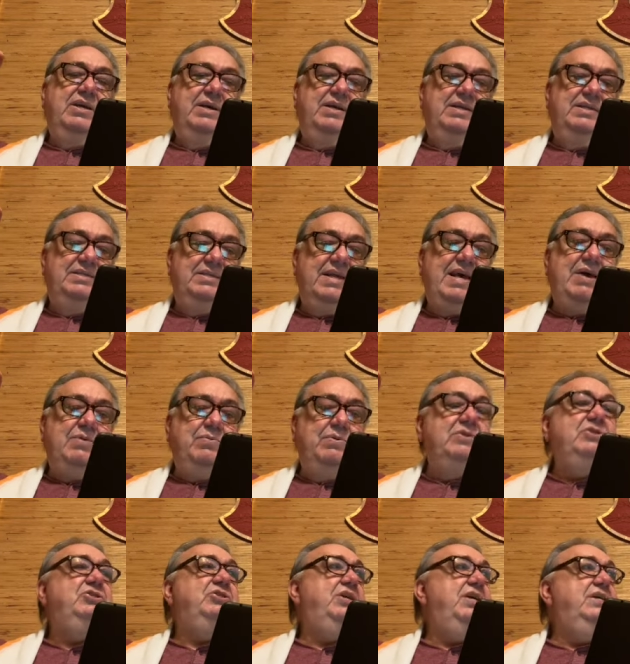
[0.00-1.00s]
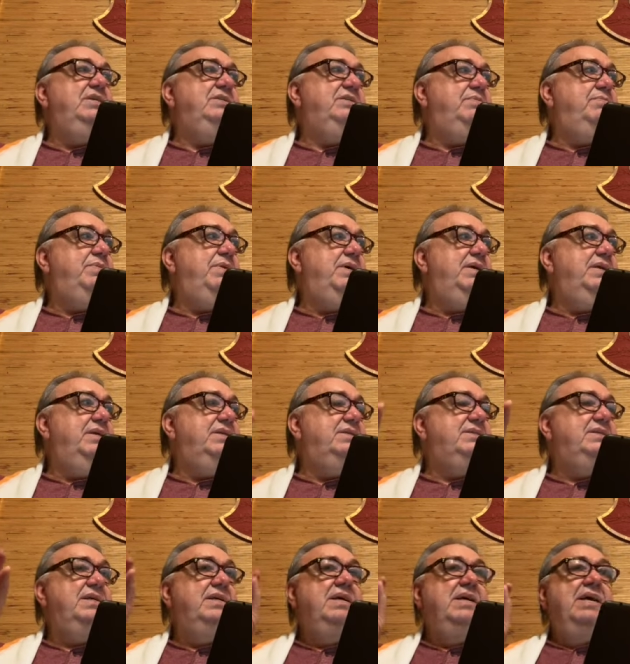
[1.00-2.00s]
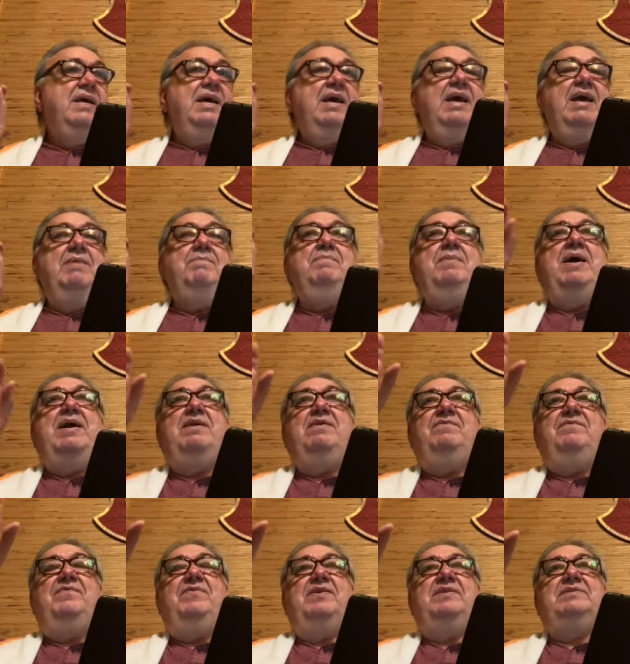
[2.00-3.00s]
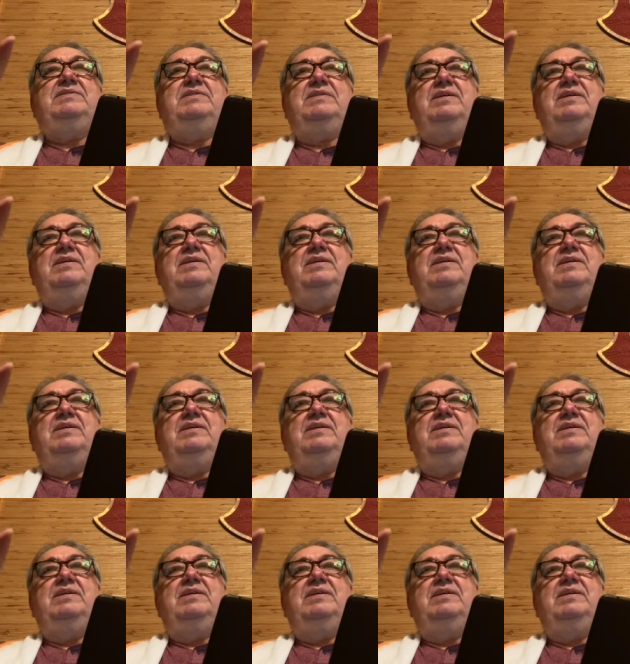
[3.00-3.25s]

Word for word: is that which shines upon us and manifests the